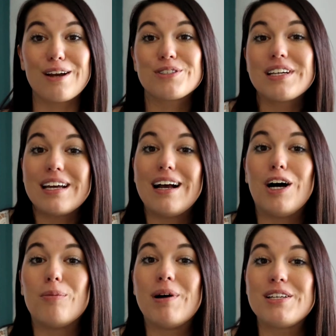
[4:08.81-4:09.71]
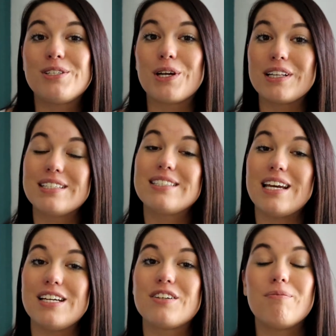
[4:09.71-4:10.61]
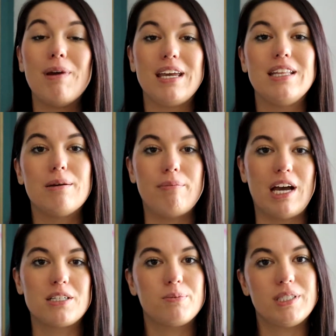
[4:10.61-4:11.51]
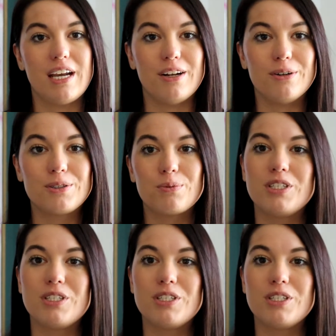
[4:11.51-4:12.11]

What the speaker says: actually going to help us during the stage of making the mashed potatoes,